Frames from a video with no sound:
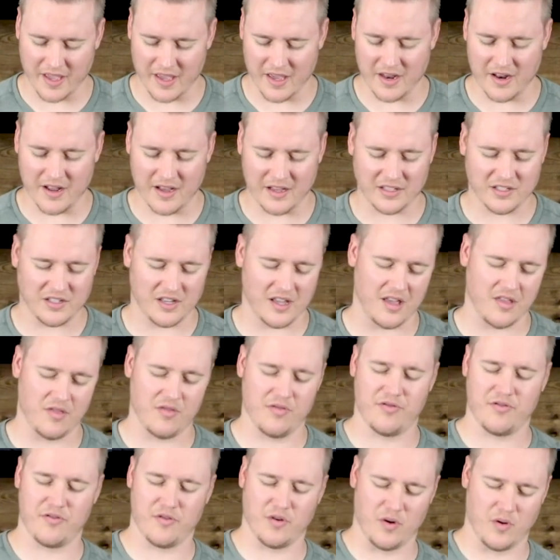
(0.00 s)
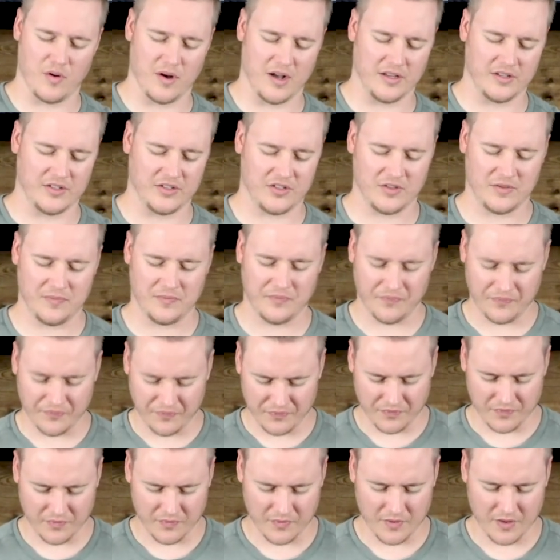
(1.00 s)
in us and through us.
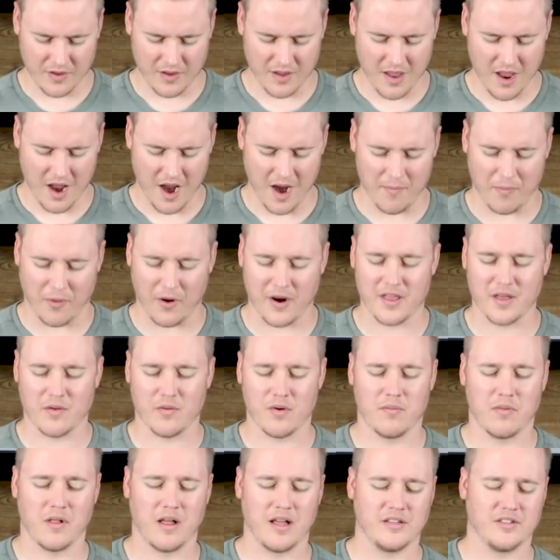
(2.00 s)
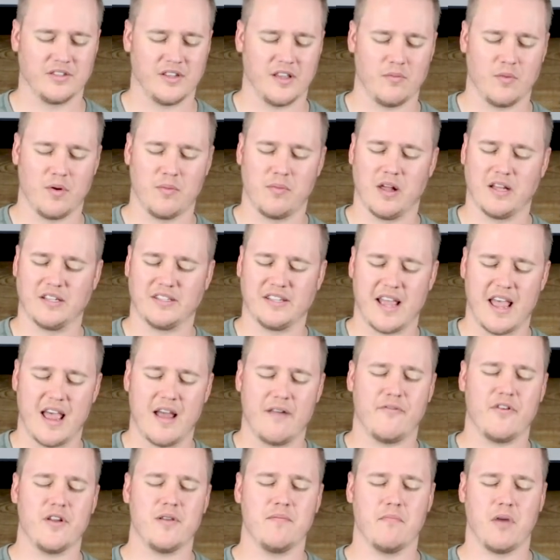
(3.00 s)
I pray that we bless
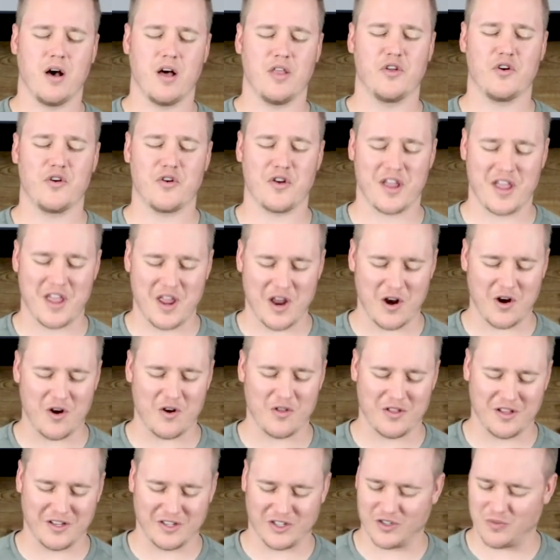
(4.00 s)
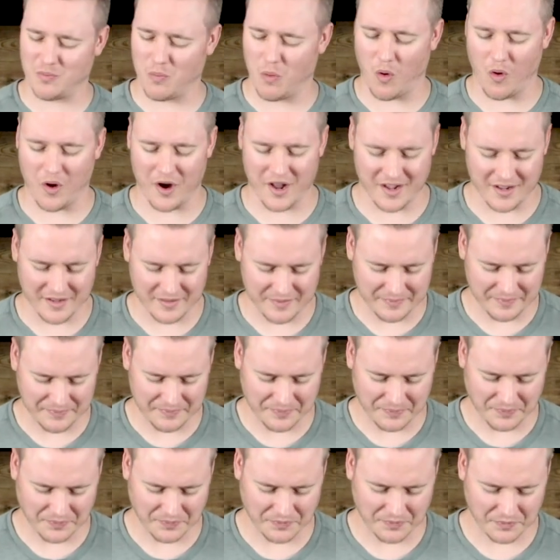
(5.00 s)
every mother here this morning.
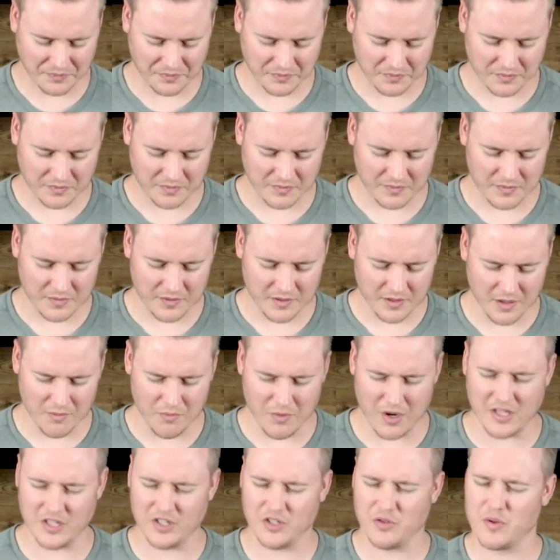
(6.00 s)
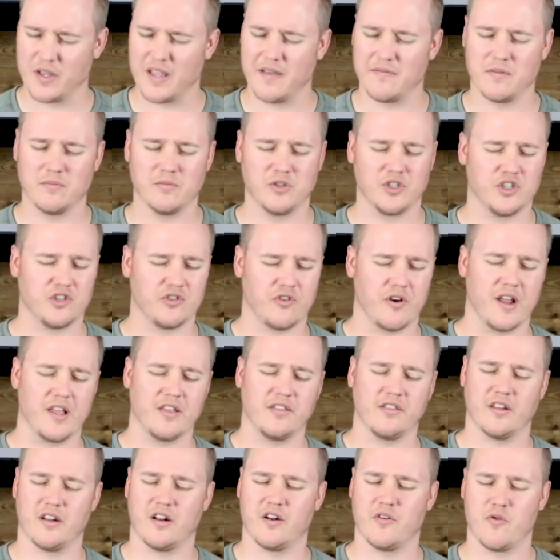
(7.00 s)
I pray that you would give them
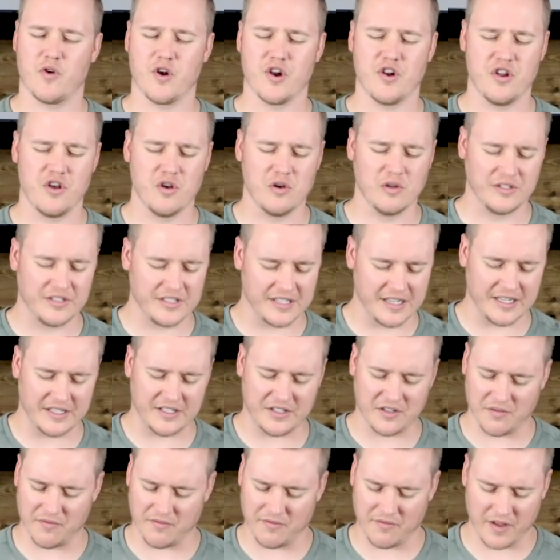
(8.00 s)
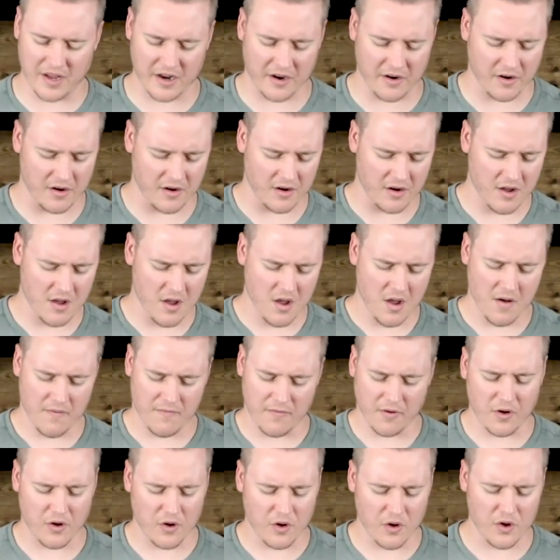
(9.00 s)
strength and a renewed sense of vigor
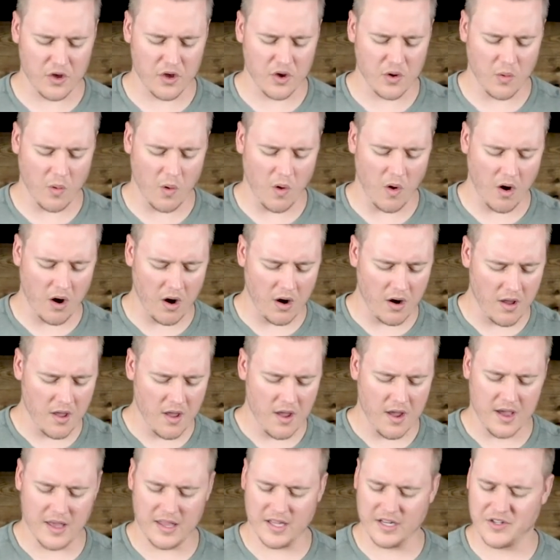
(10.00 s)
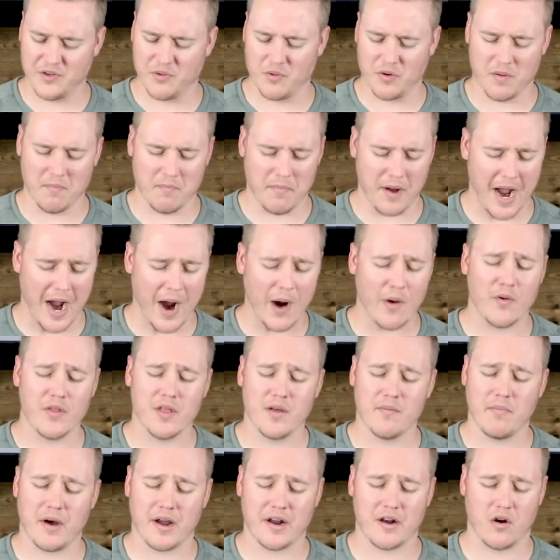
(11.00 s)
for who you are, and that you would empower
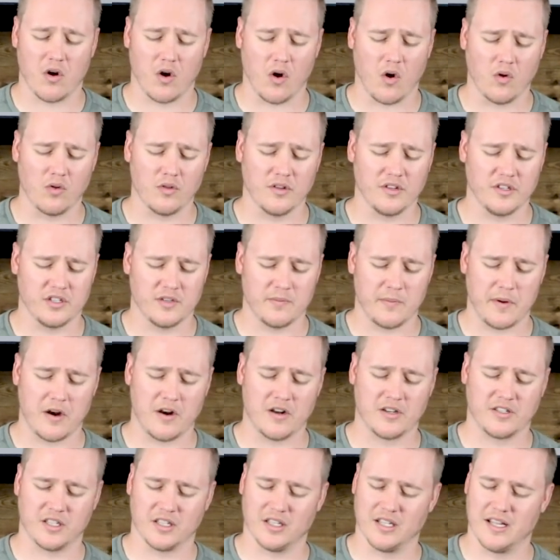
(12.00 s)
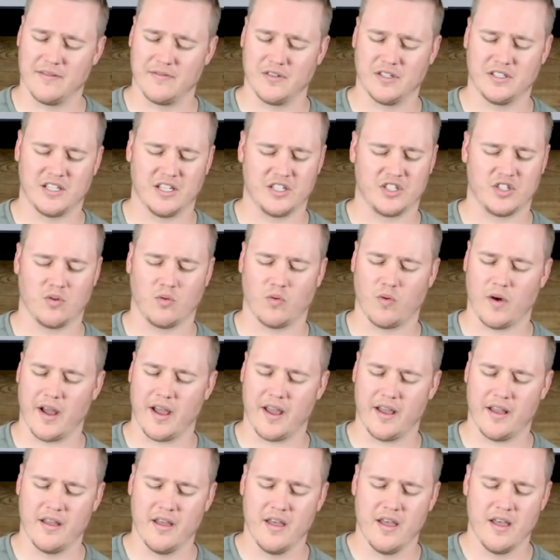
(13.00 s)
them by your Holy Spirit to live in such a
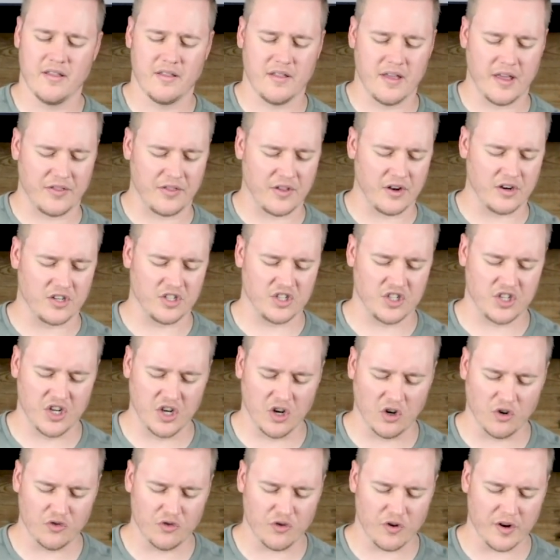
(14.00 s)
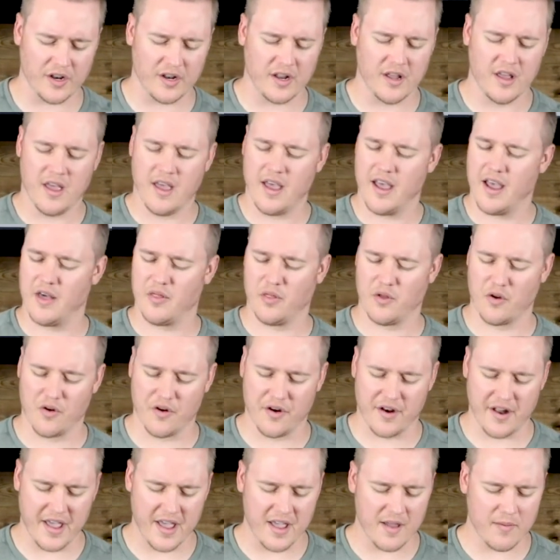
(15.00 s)
way that their children and their
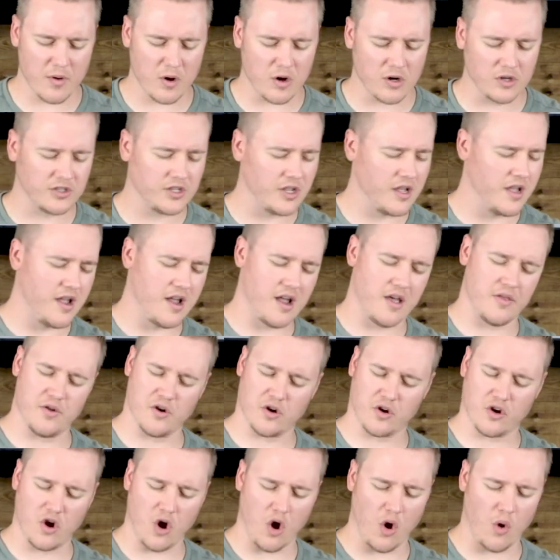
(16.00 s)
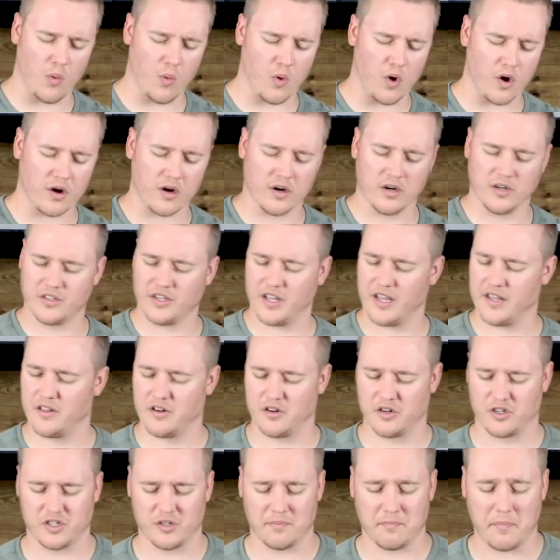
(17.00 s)
neighbors and their coworkers and
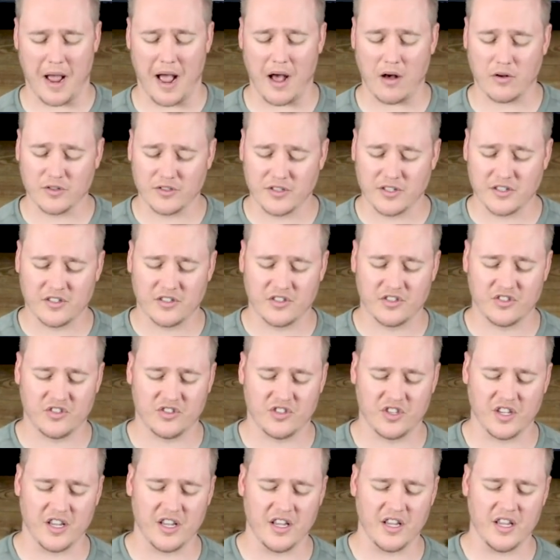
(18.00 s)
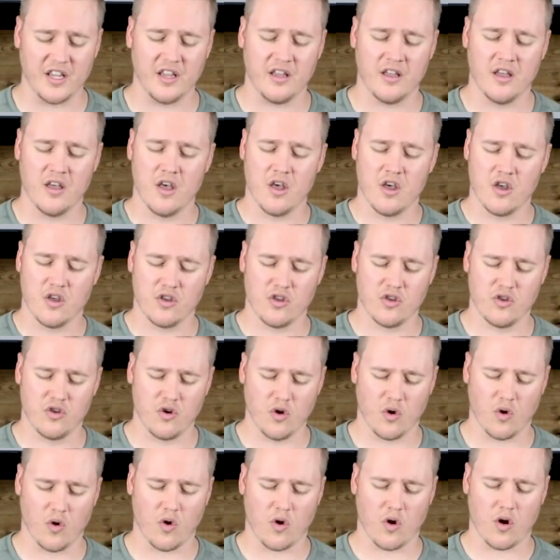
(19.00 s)
their spouses see
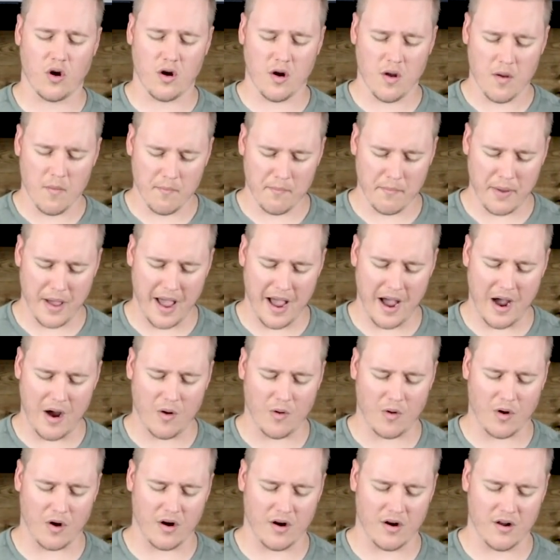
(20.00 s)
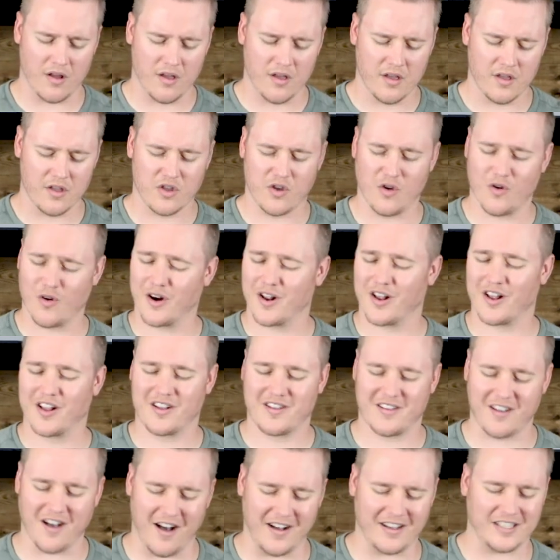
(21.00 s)
your power, your
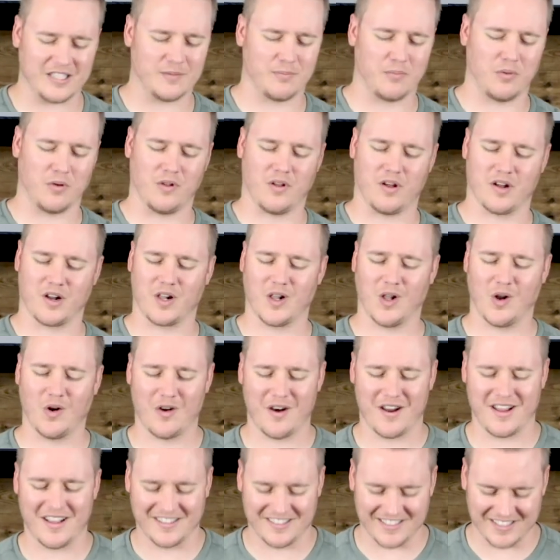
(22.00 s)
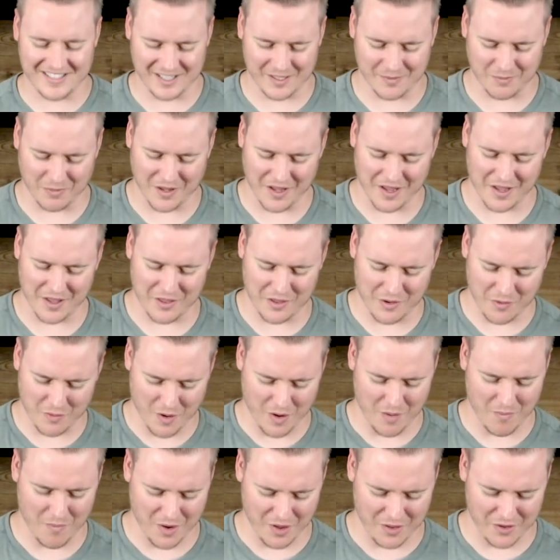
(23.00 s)
gospel on glorious display
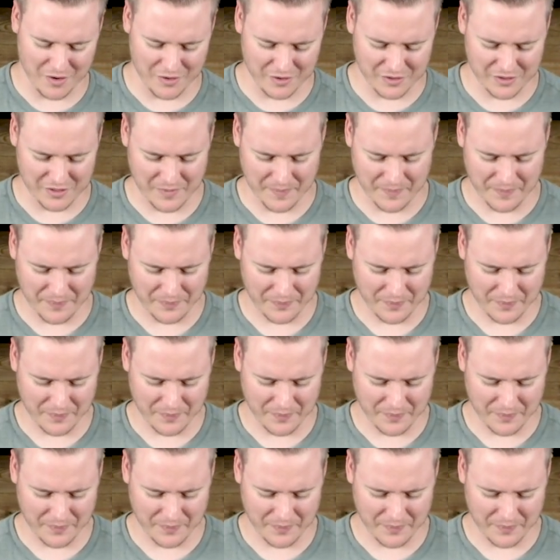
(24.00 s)
through our mothers.